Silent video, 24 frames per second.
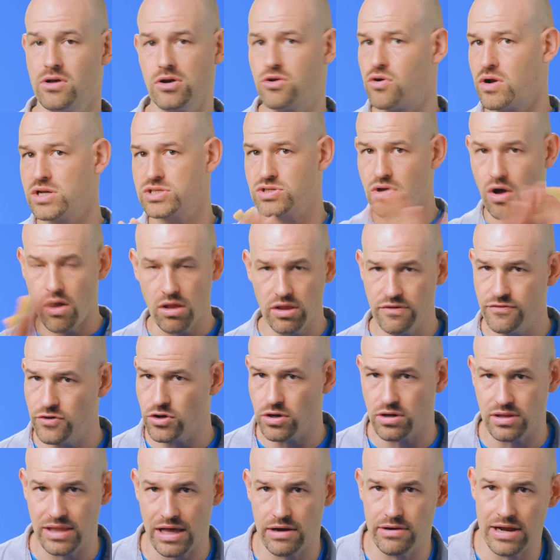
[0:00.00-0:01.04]
Across all of your
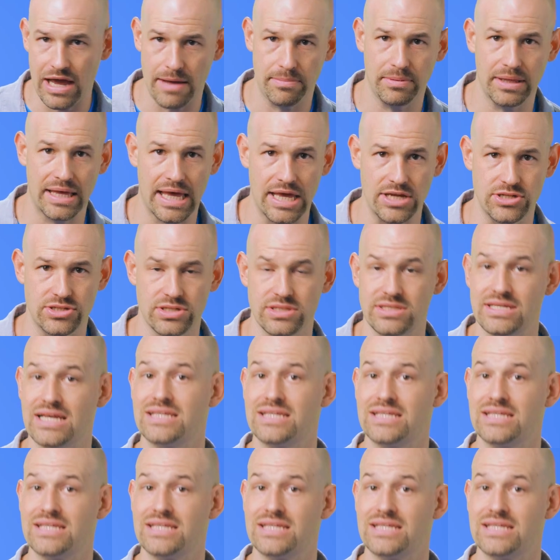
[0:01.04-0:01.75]
cloud applications,